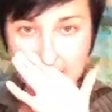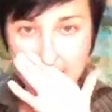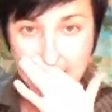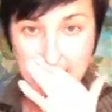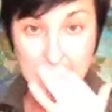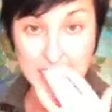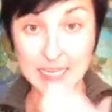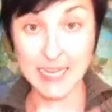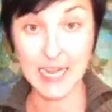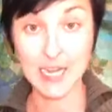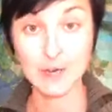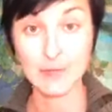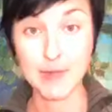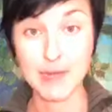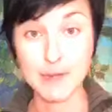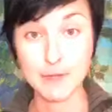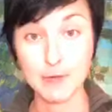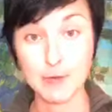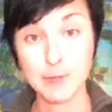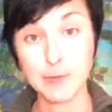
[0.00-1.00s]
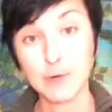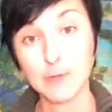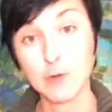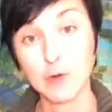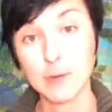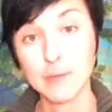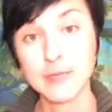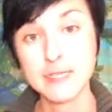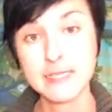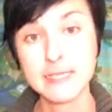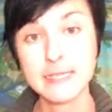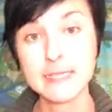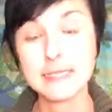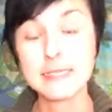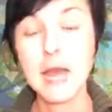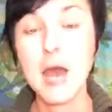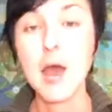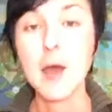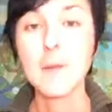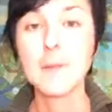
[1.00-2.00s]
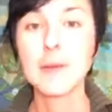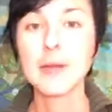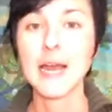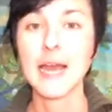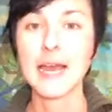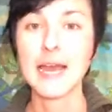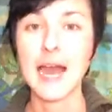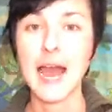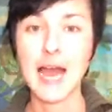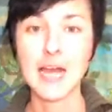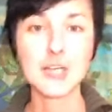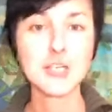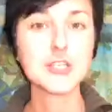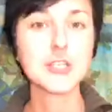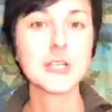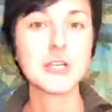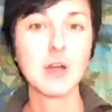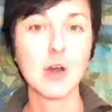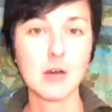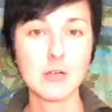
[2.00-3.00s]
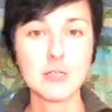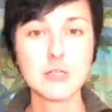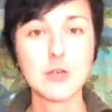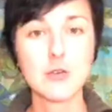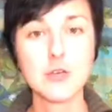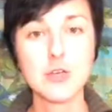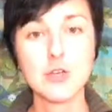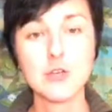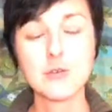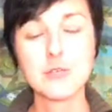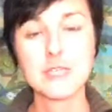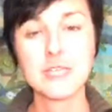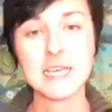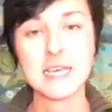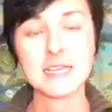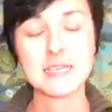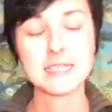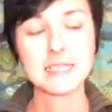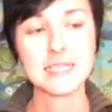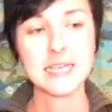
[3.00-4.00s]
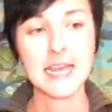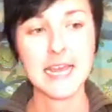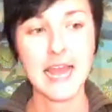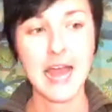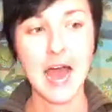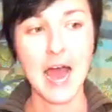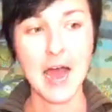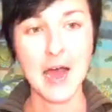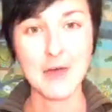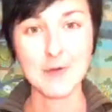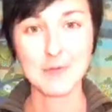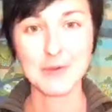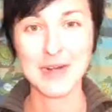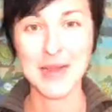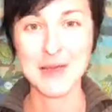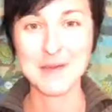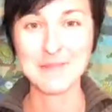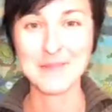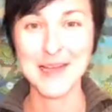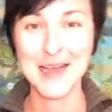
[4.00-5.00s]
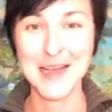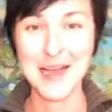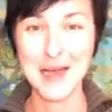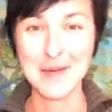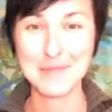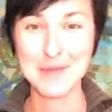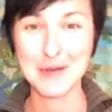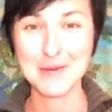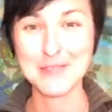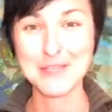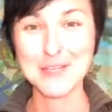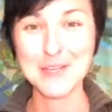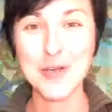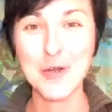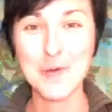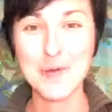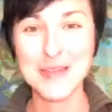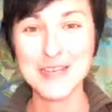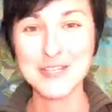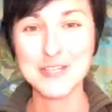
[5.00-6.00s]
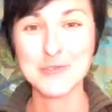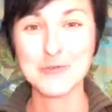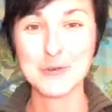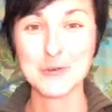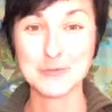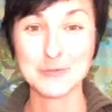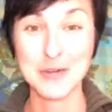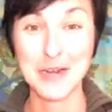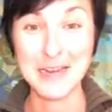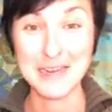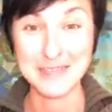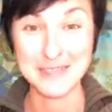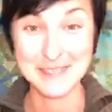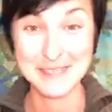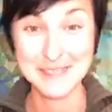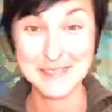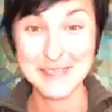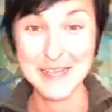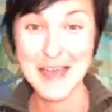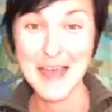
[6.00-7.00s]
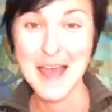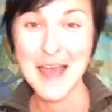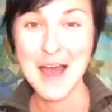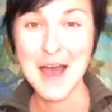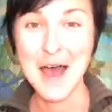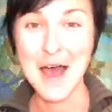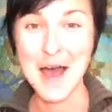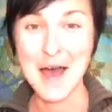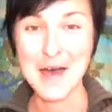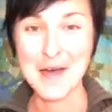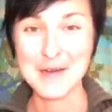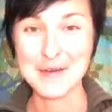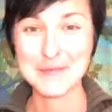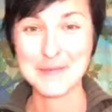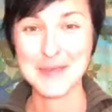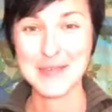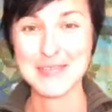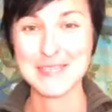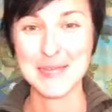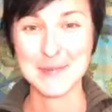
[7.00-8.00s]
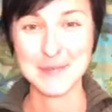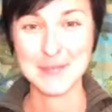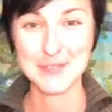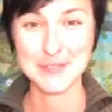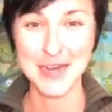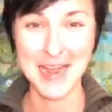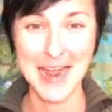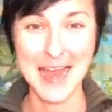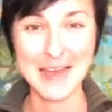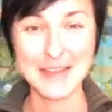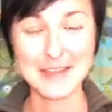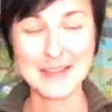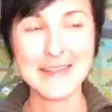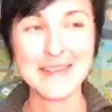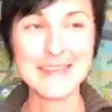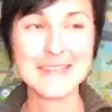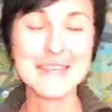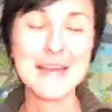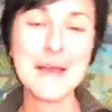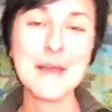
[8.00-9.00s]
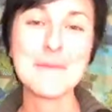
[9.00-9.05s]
in getting ready for performances, but I actually also use this when I'm about to go into a race because I'm a triathlete,